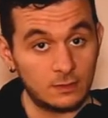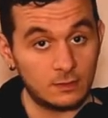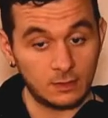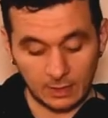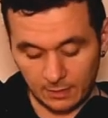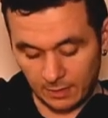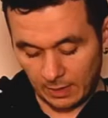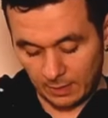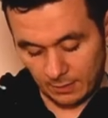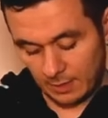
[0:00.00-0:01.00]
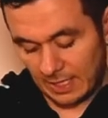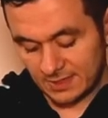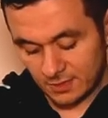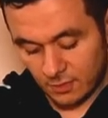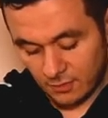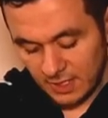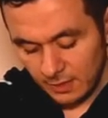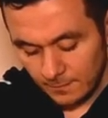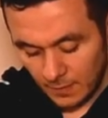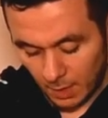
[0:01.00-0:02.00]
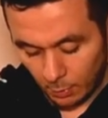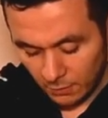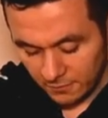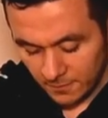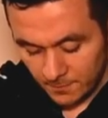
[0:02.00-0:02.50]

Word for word: the, the, the last three above.